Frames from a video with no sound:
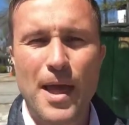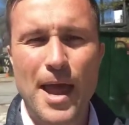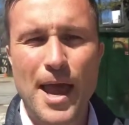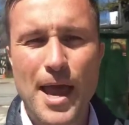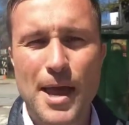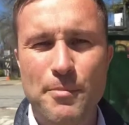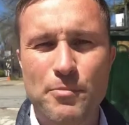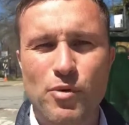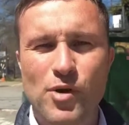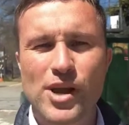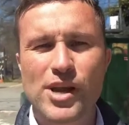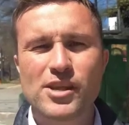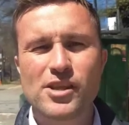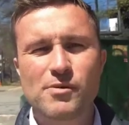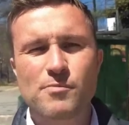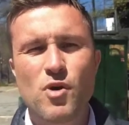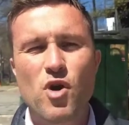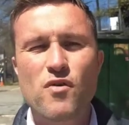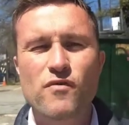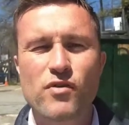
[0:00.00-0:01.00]
and bringing
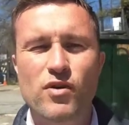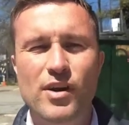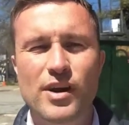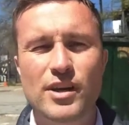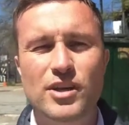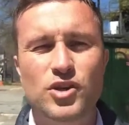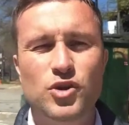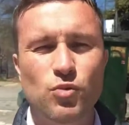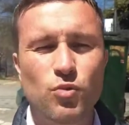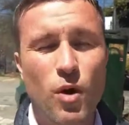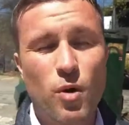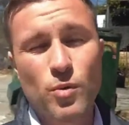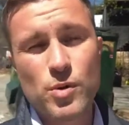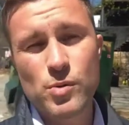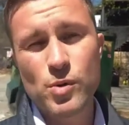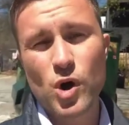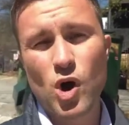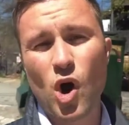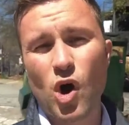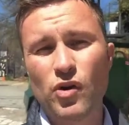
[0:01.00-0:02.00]
them over into what we
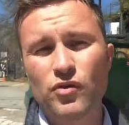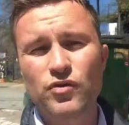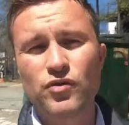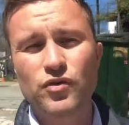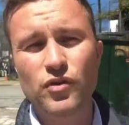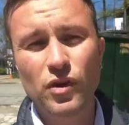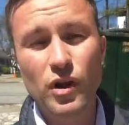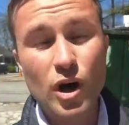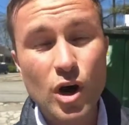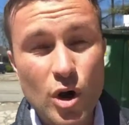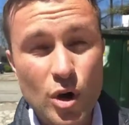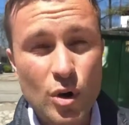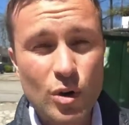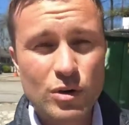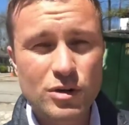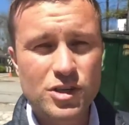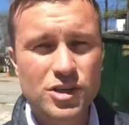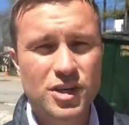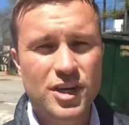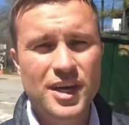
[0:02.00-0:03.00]
would call
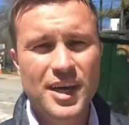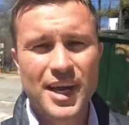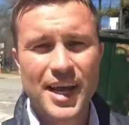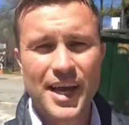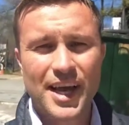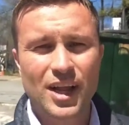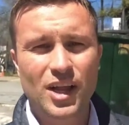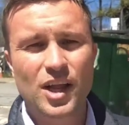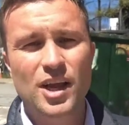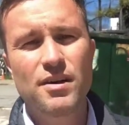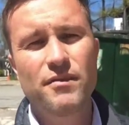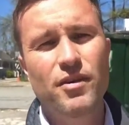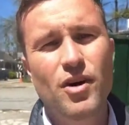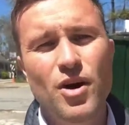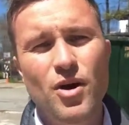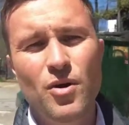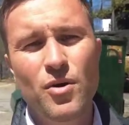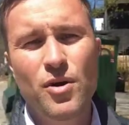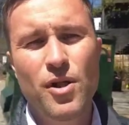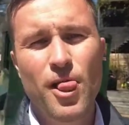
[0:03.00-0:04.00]
flows in
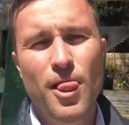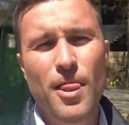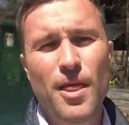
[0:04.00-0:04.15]
Klaviyo.